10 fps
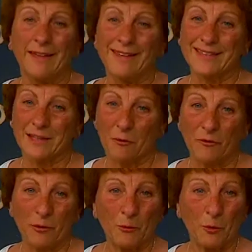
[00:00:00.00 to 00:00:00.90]
Some of
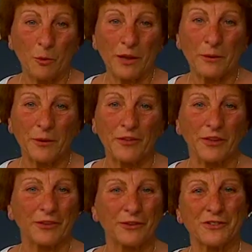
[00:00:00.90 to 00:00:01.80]
them will play with
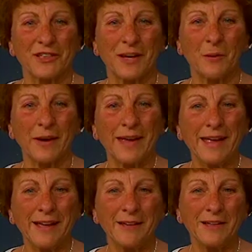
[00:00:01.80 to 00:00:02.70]
it. They'll say,
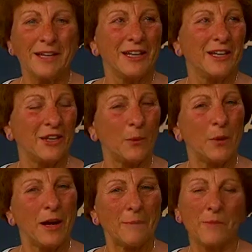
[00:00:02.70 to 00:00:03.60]
well, you know
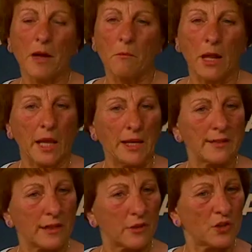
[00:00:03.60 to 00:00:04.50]
what? My
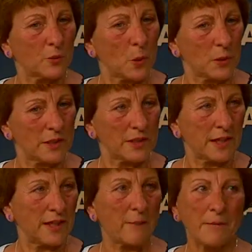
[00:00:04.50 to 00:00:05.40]
legs aren't swollen
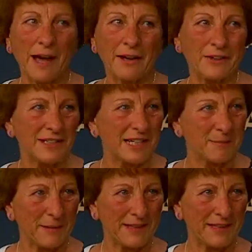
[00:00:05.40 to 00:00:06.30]
today. I'm not going to
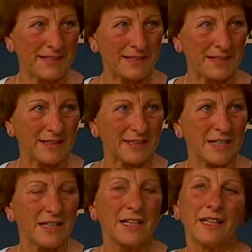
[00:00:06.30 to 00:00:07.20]
take my Lasix.
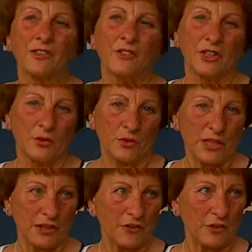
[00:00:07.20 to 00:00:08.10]
So they don't
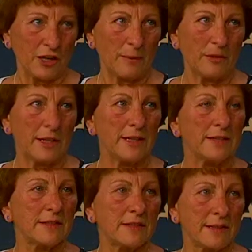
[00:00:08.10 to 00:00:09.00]
take it for a couple days.
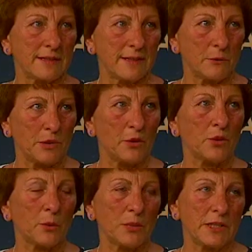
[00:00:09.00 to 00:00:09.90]
The next thing we know,
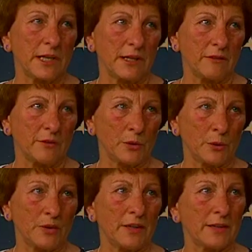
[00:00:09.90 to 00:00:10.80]
they're retaining
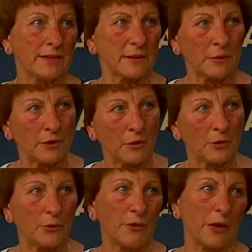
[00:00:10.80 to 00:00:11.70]
fluid. The next thing we know,
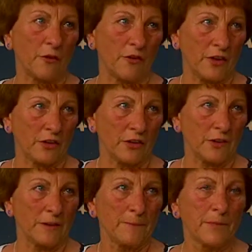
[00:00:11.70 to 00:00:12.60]
they're in heart failure.
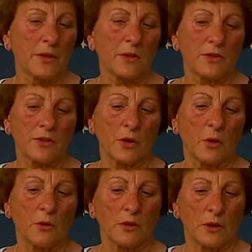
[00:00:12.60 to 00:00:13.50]

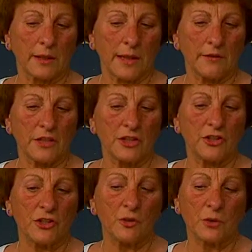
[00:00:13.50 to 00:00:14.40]
So a lot of
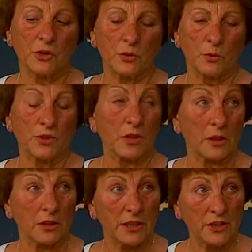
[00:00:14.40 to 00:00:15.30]
teaching, we do what's
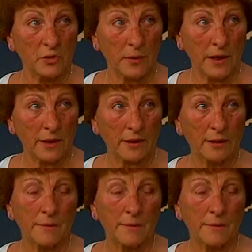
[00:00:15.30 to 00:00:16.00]
called teach back.